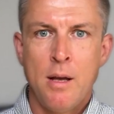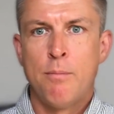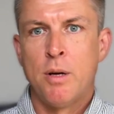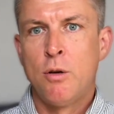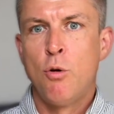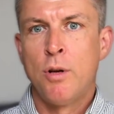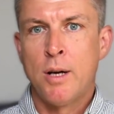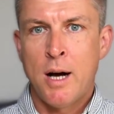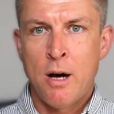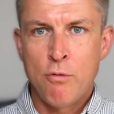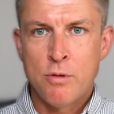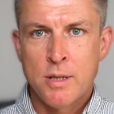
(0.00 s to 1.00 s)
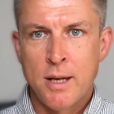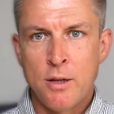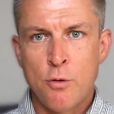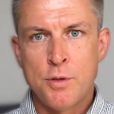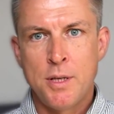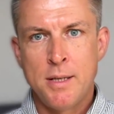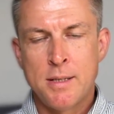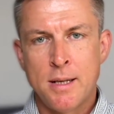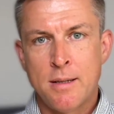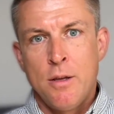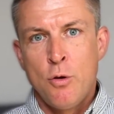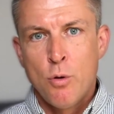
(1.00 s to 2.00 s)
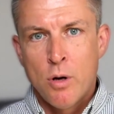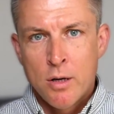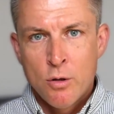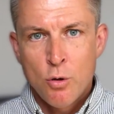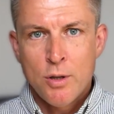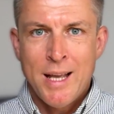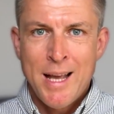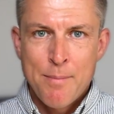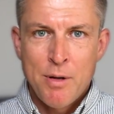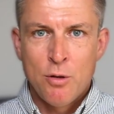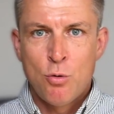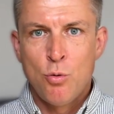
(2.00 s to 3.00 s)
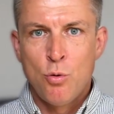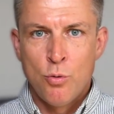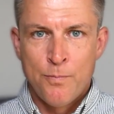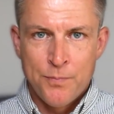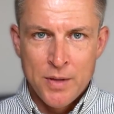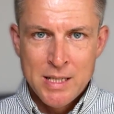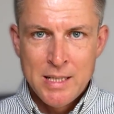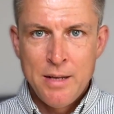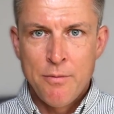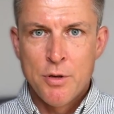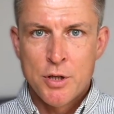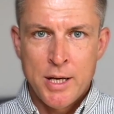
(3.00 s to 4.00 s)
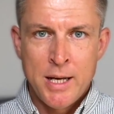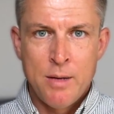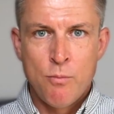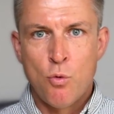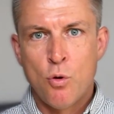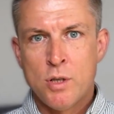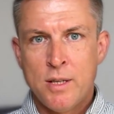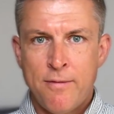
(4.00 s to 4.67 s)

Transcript: but going outside, you see that you are not able to distinguish anymore the